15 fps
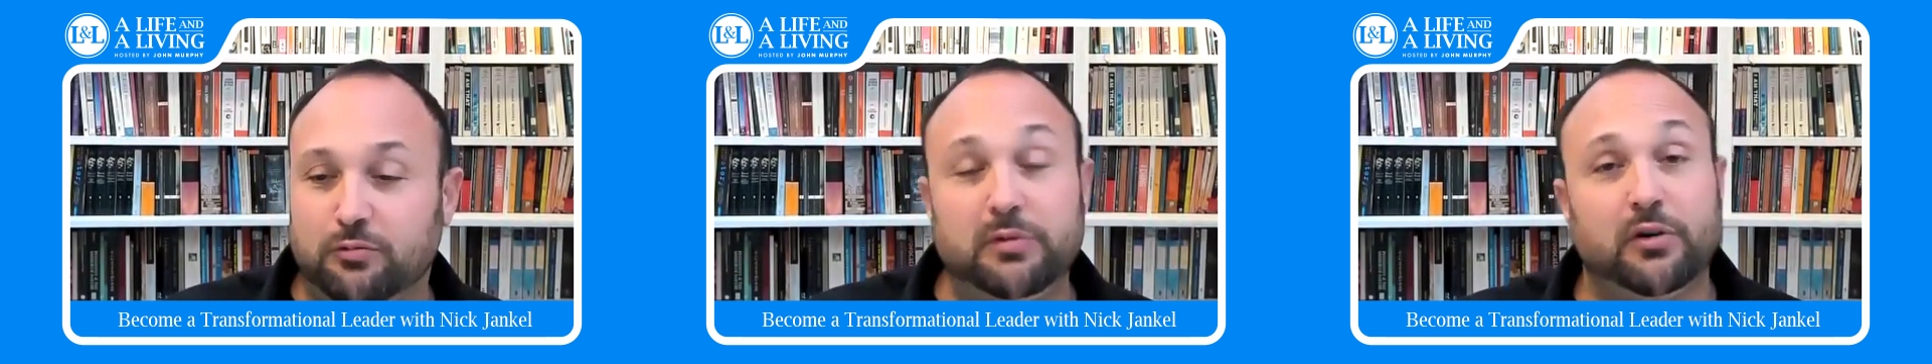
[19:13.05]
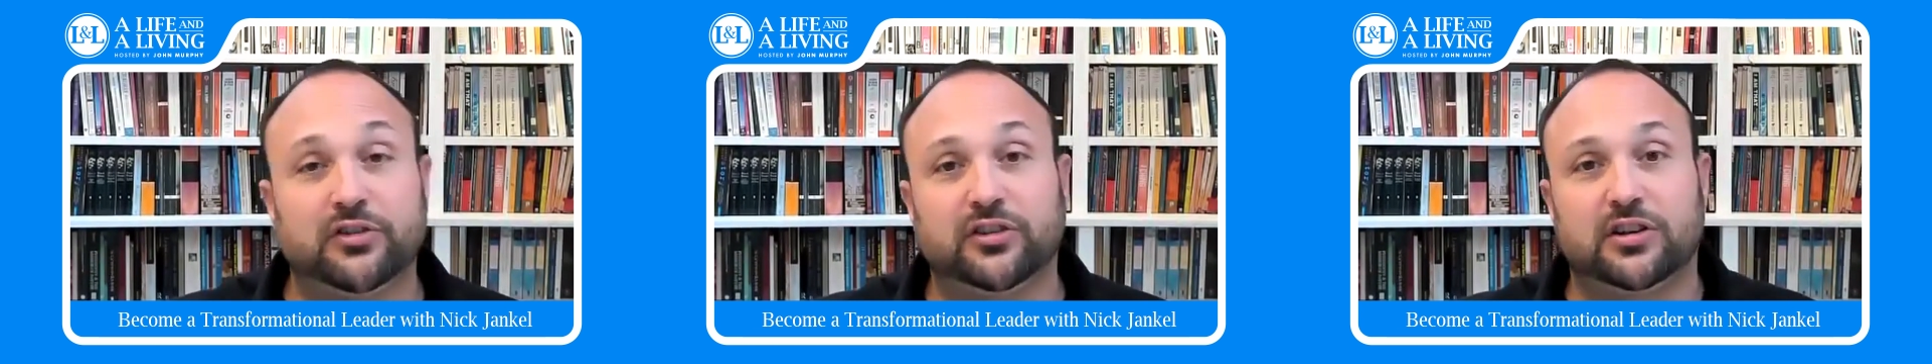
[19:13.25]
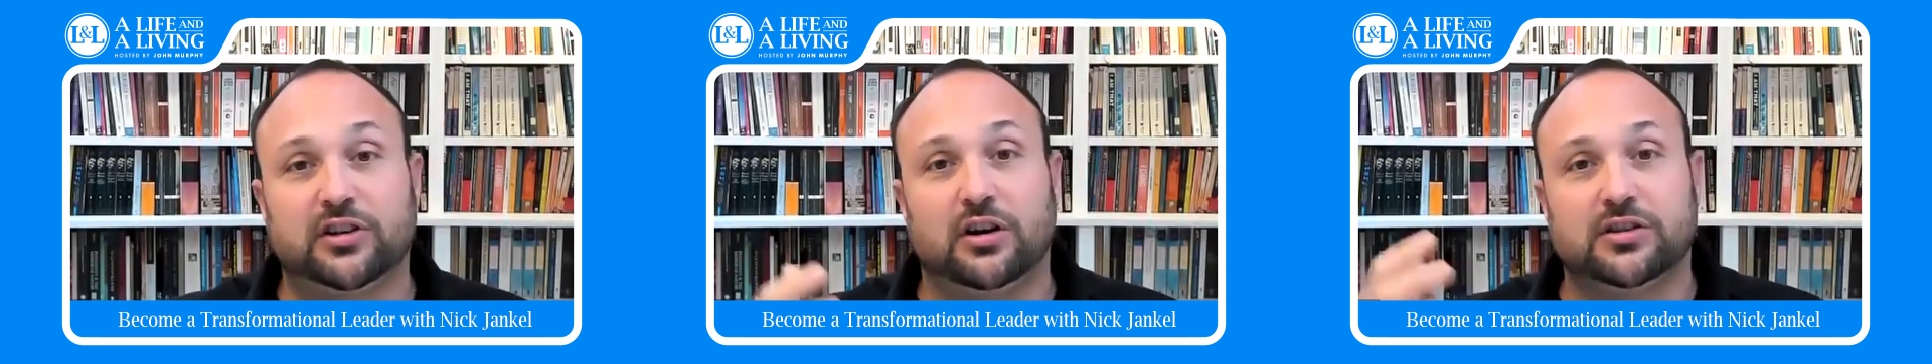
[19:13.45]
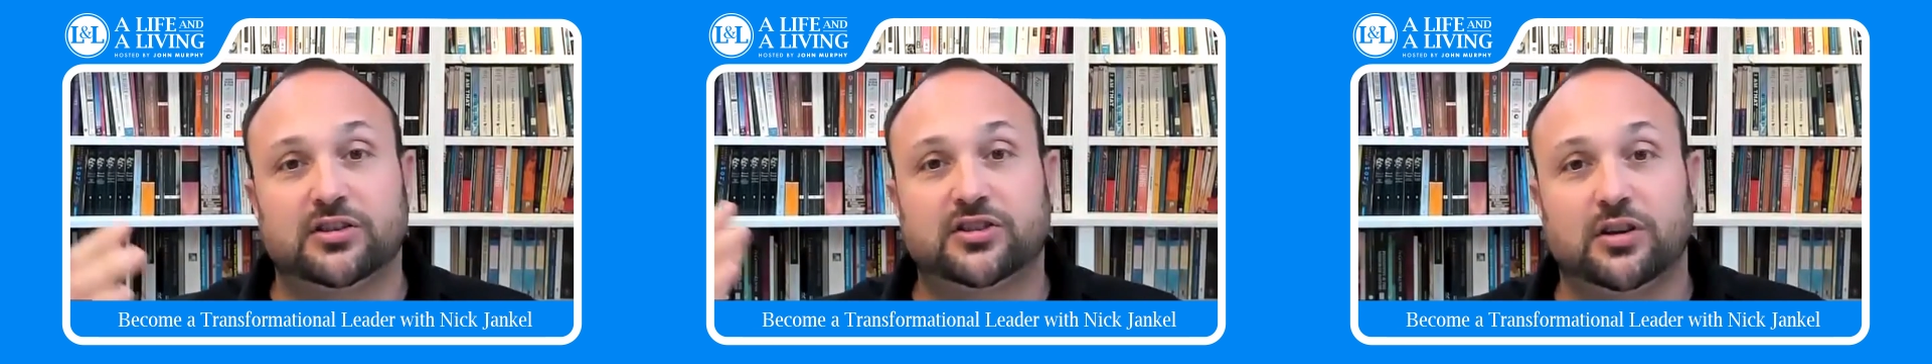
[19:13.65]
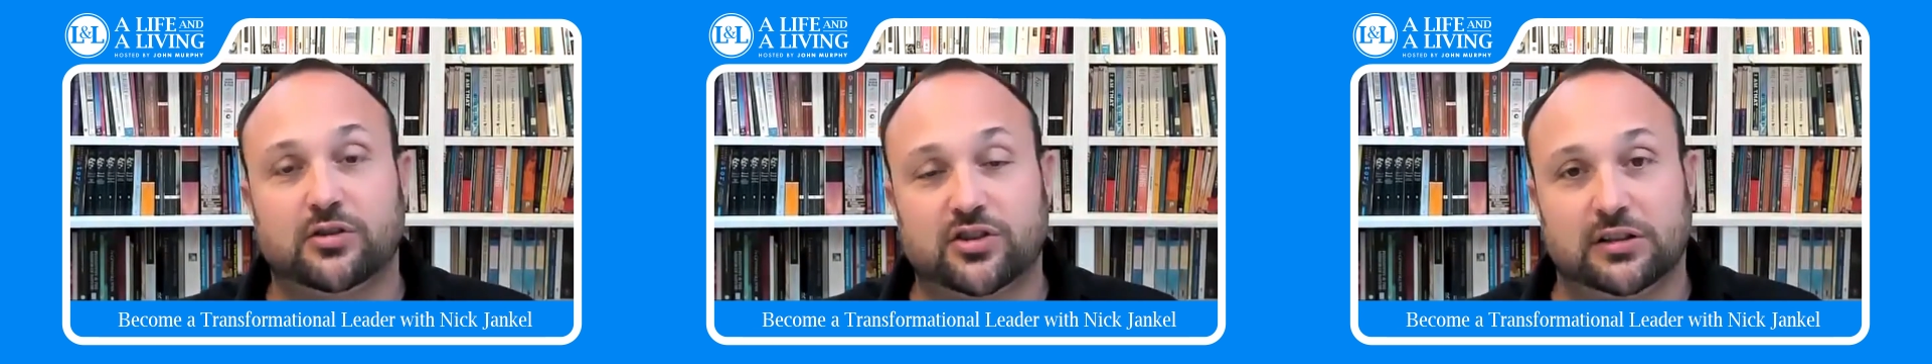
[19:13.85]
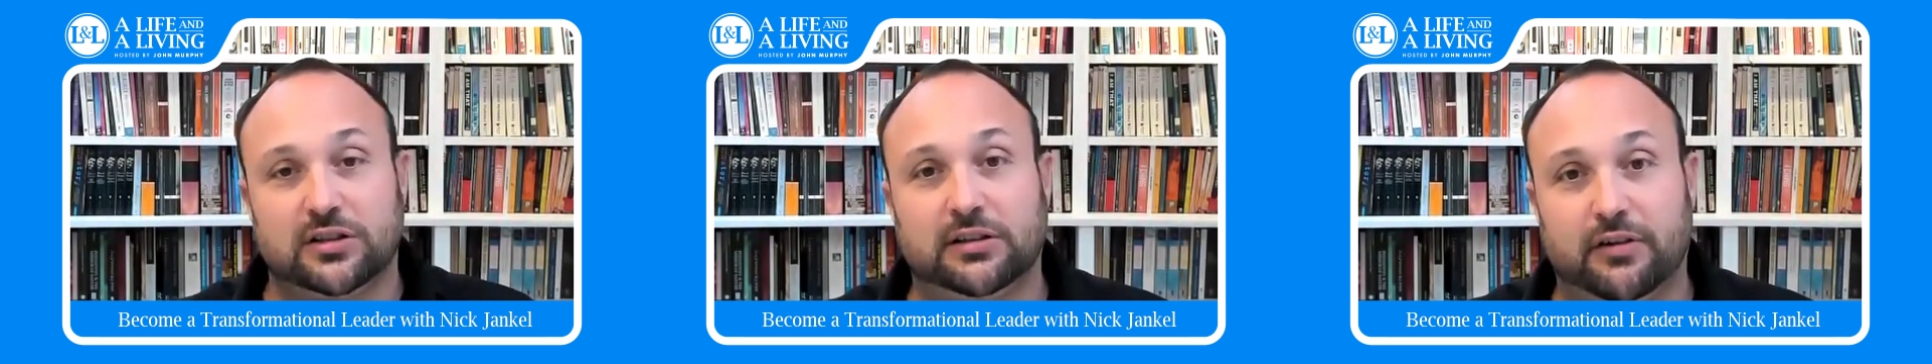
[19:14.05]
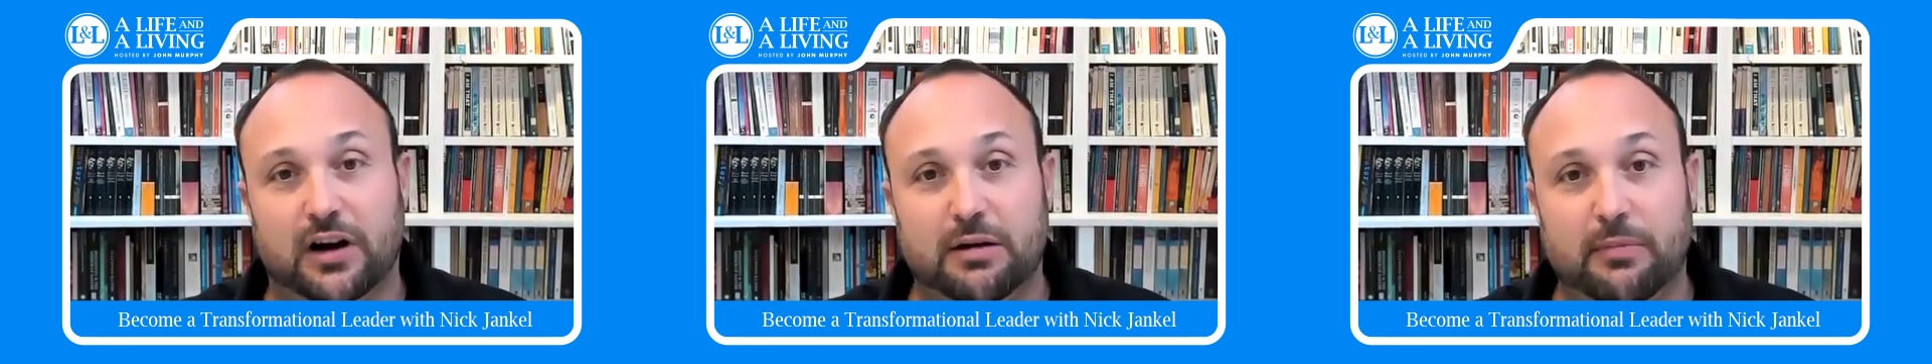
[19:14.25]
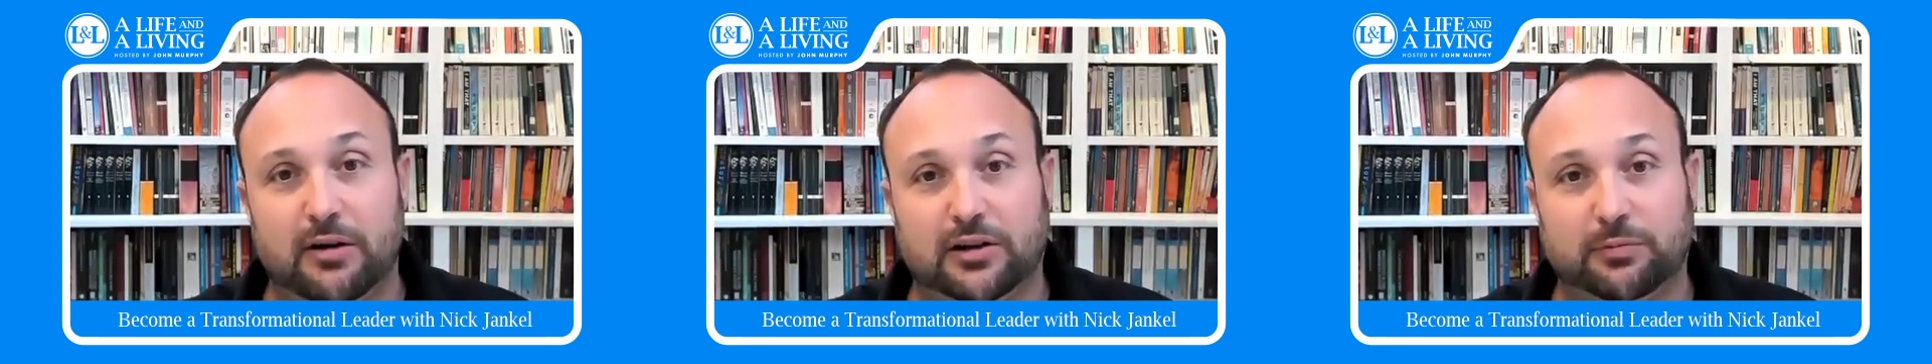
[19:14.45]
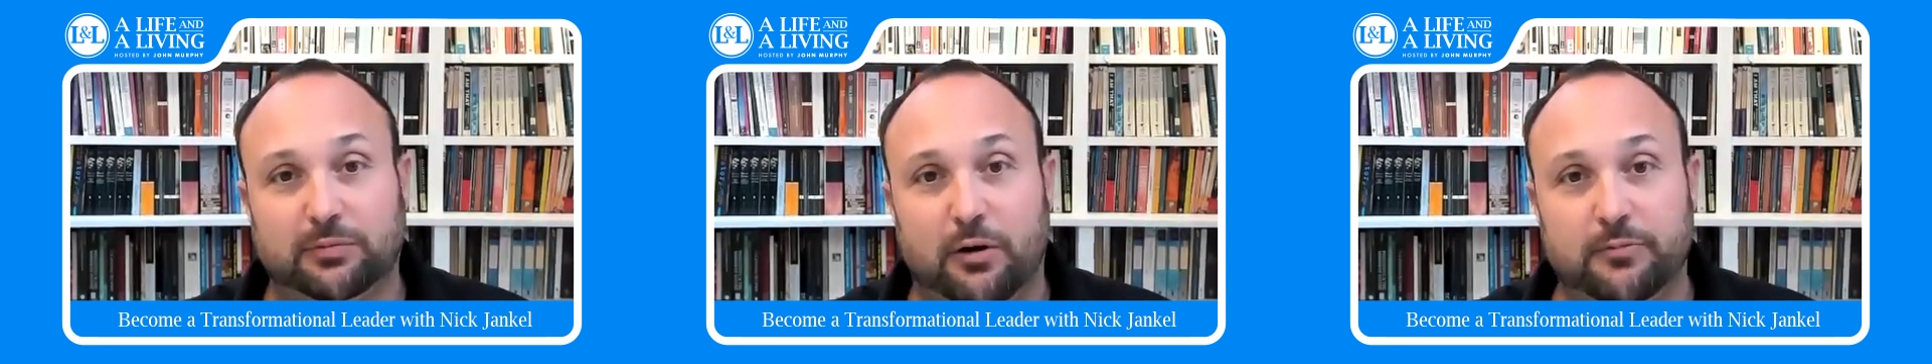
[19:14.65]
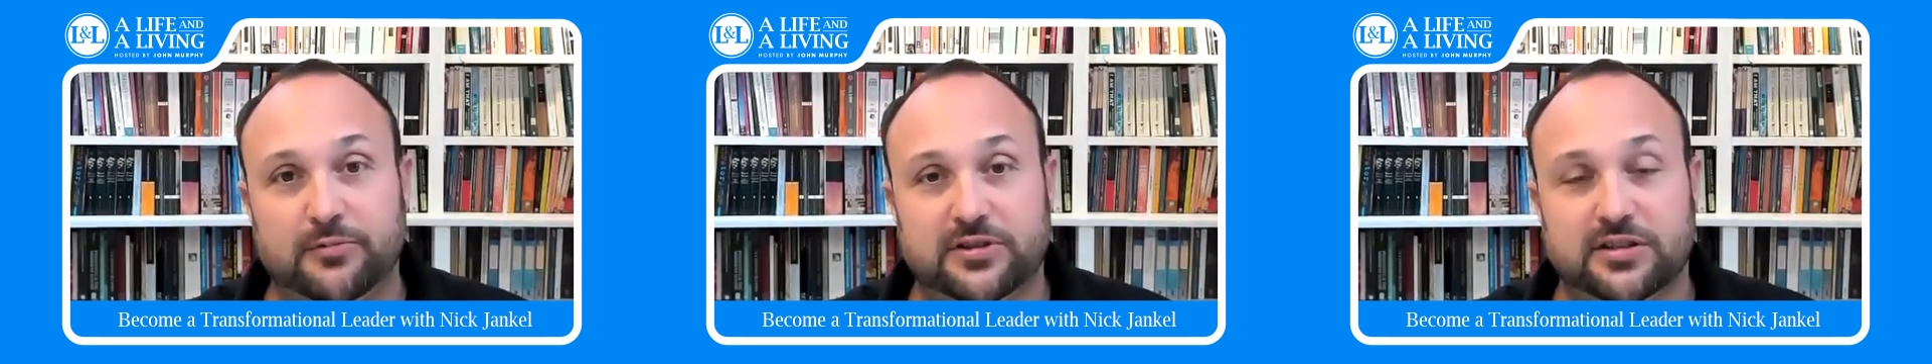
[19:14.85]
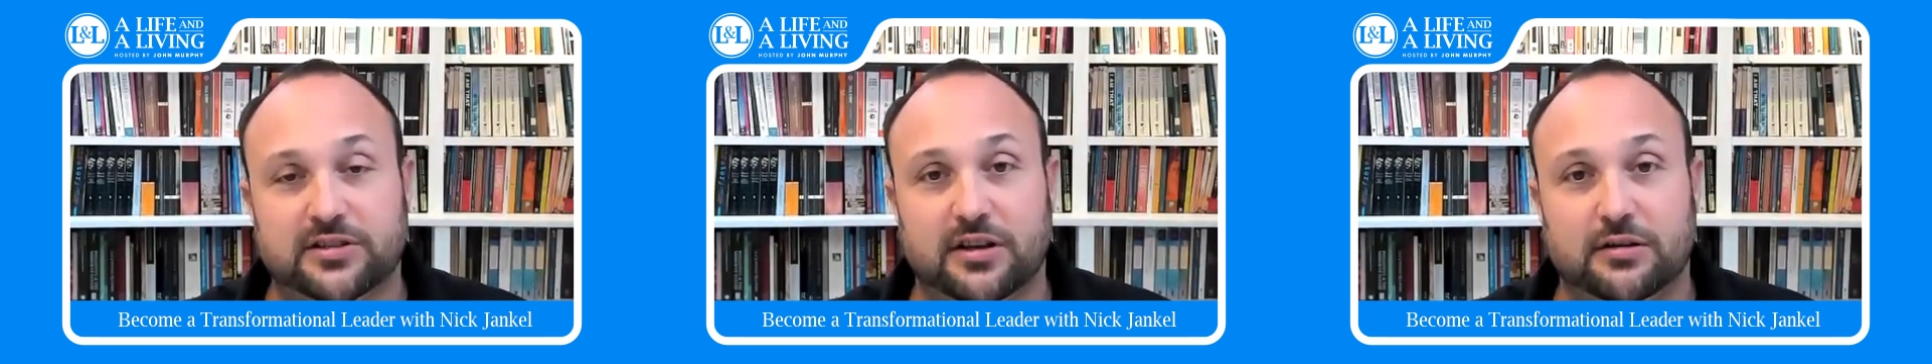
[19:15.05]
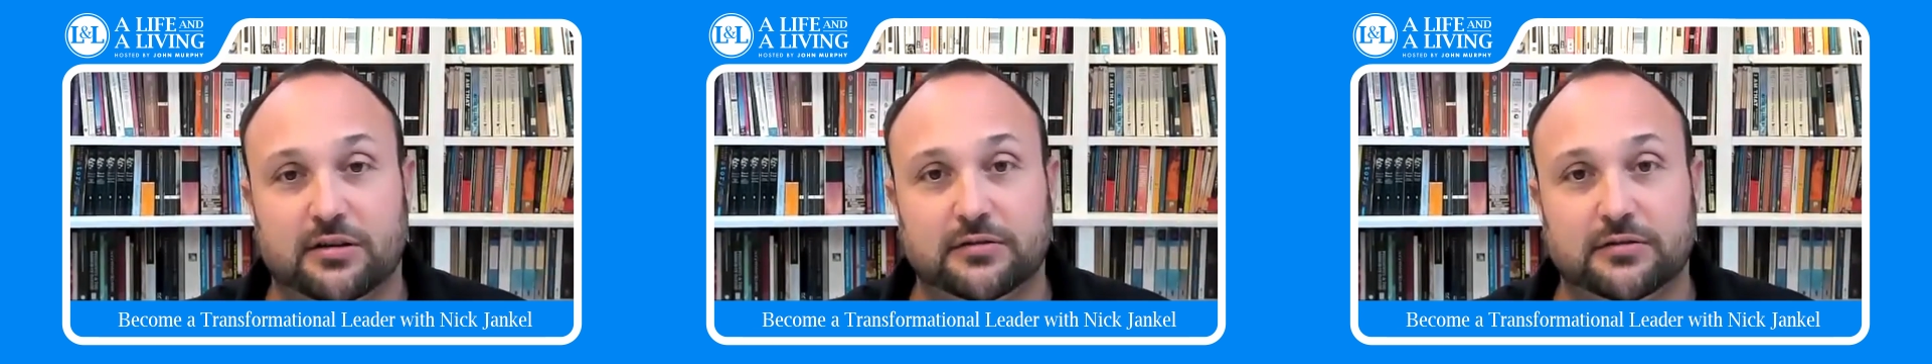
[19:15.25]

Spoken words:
but we've also got social and environmental problems to solve.